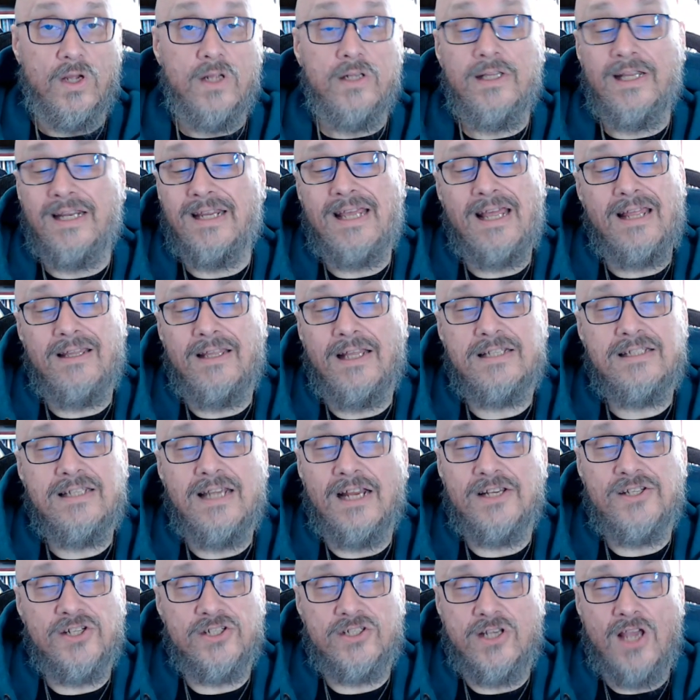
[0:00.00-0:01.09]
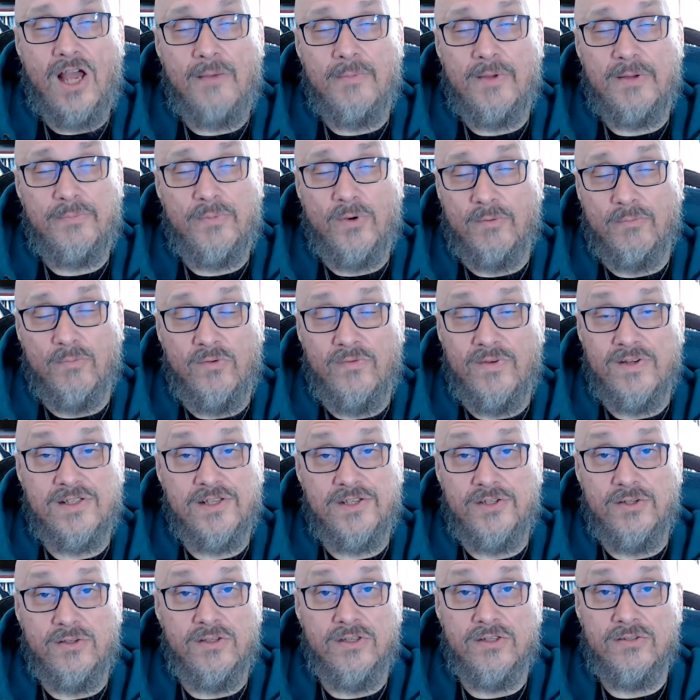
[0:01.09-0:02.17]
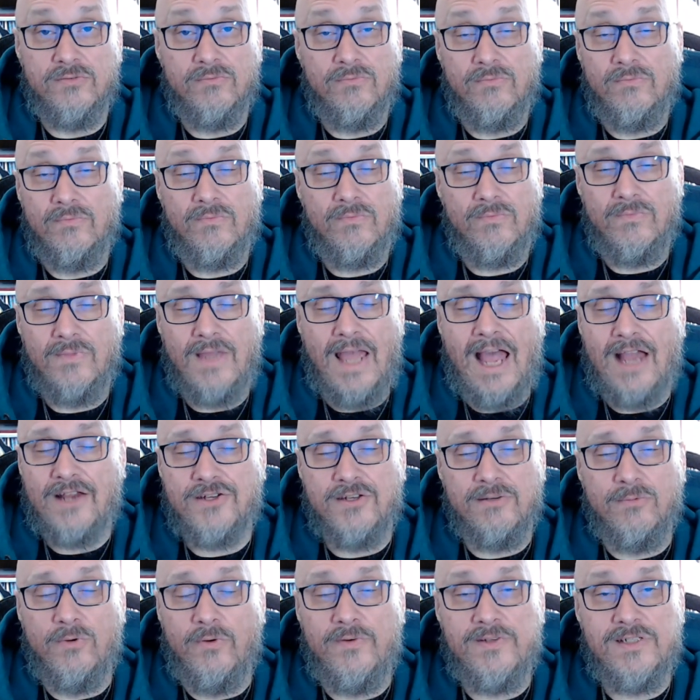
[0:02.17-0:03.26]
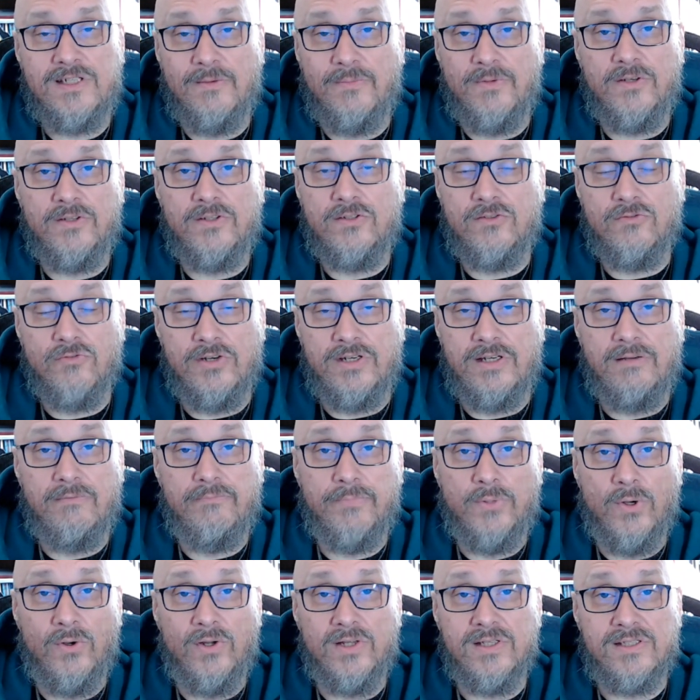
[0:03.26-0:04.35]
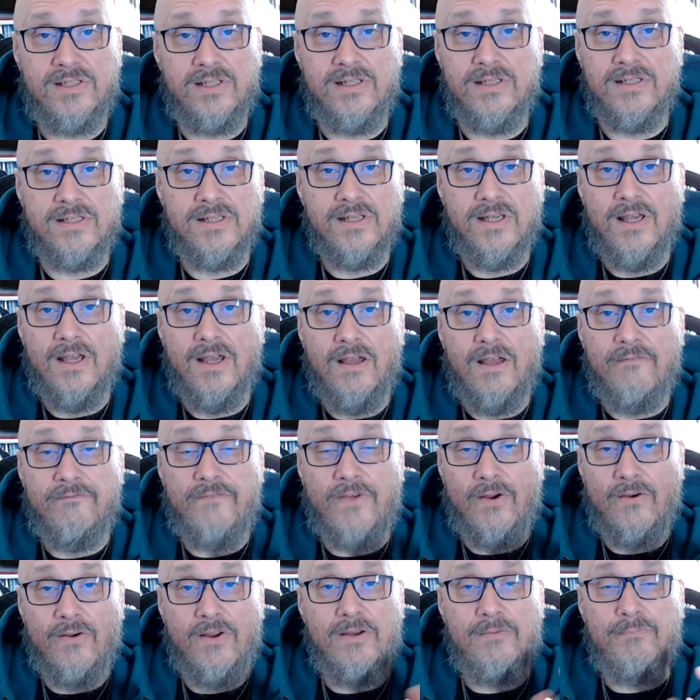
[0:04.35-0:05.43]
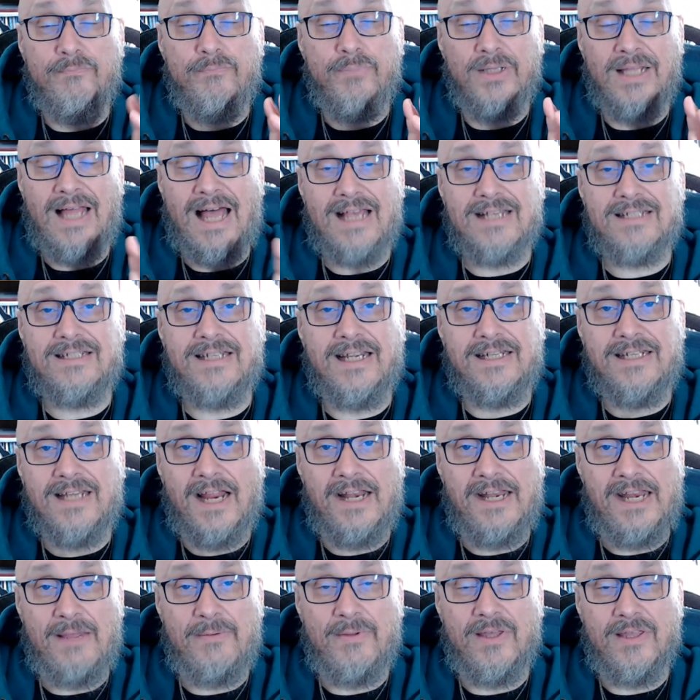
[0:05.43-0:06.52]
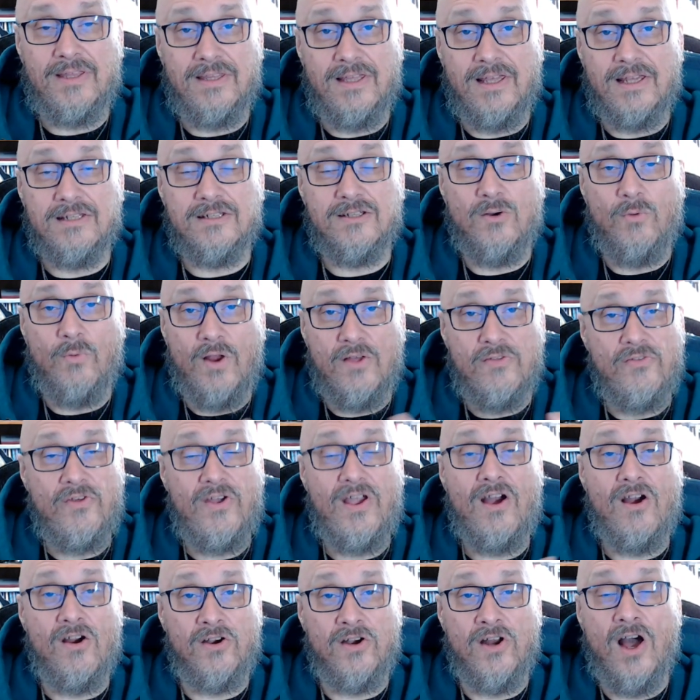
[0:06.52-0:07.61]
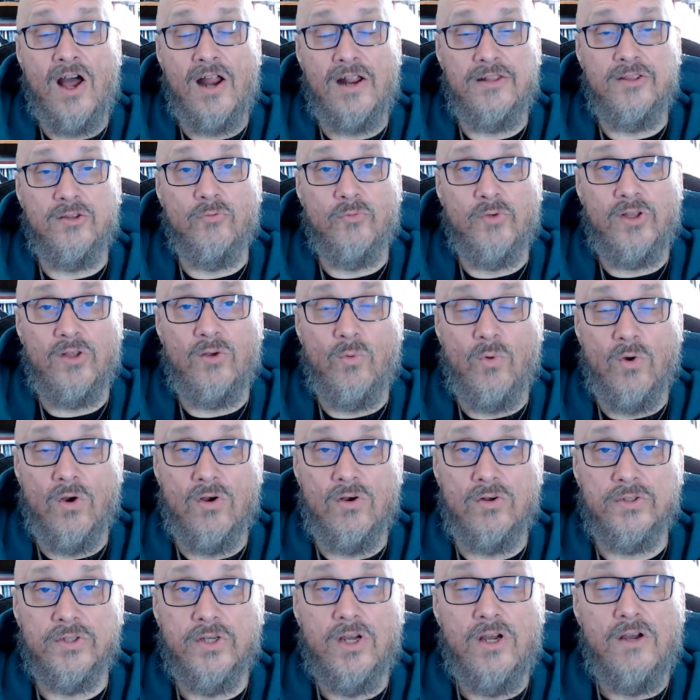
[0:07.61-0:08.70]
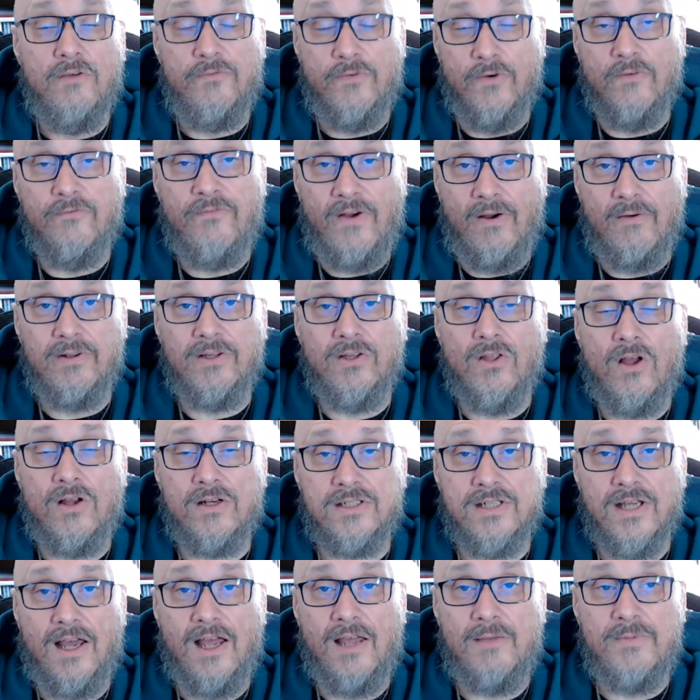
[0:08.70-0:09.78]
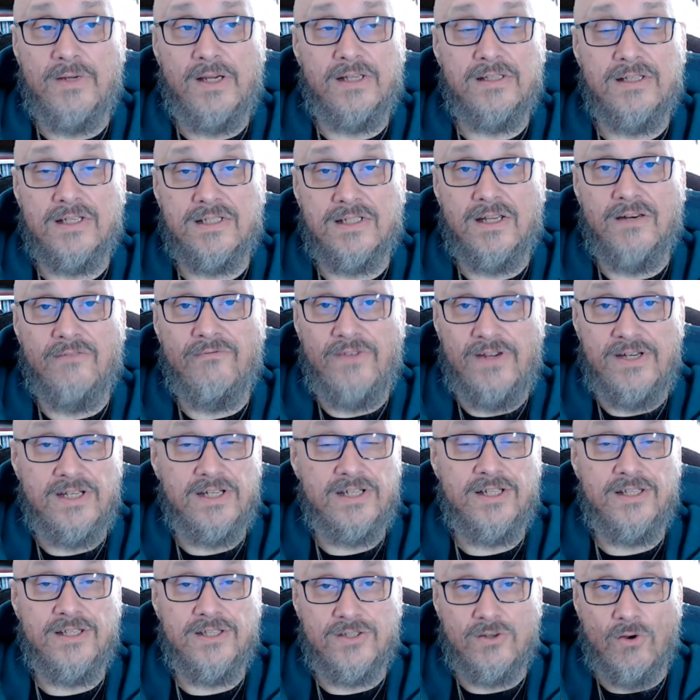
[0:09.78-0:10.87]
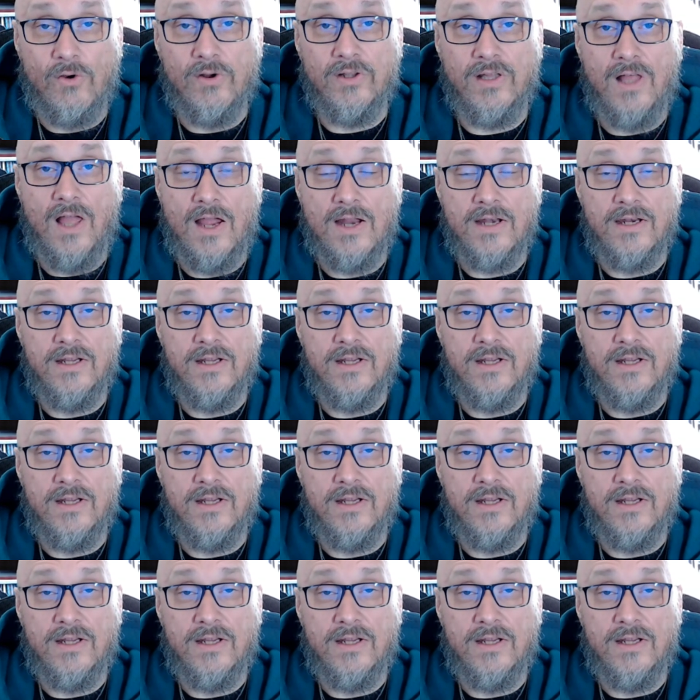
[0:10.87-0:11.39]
But again, it's not just comic book movies that do this. Action movies have been treating bullets as very plastic, dynamic things in a way that they are not in the real world for a very long time because it's convenient to the storyline.